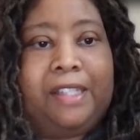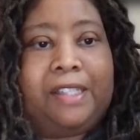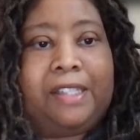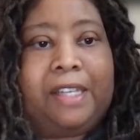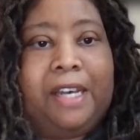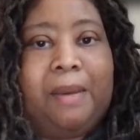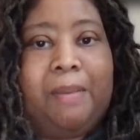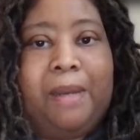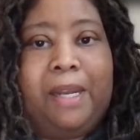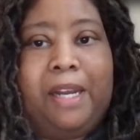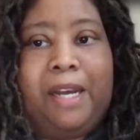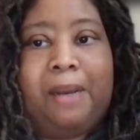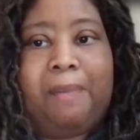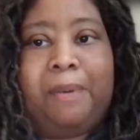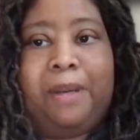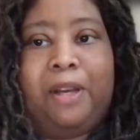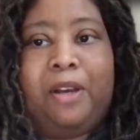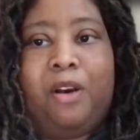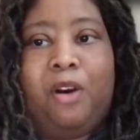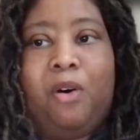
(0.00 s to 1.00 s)
that's coming
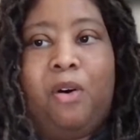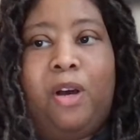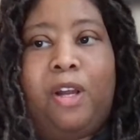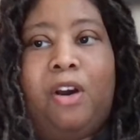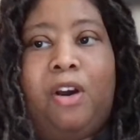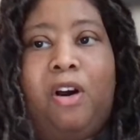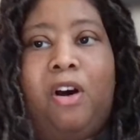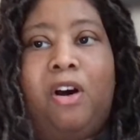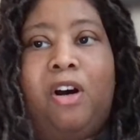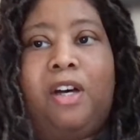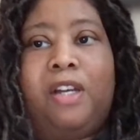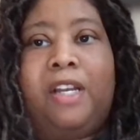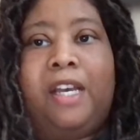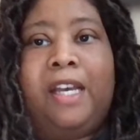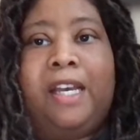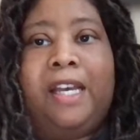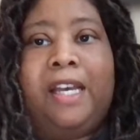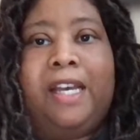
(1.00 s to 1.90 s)
up and going on.